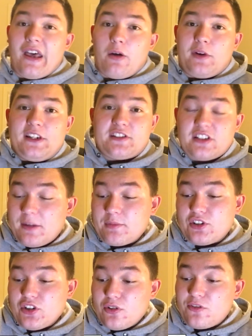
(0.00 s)
We slipped
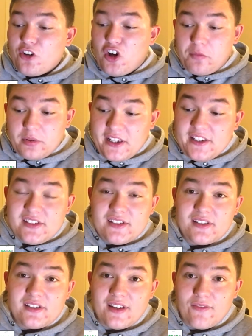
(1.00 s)
to fourth place
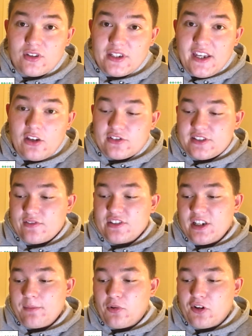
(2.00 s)
in the league on
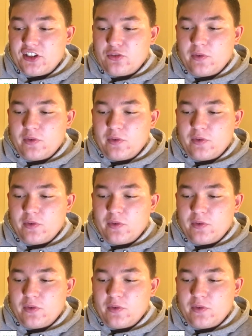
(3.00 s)
17 points.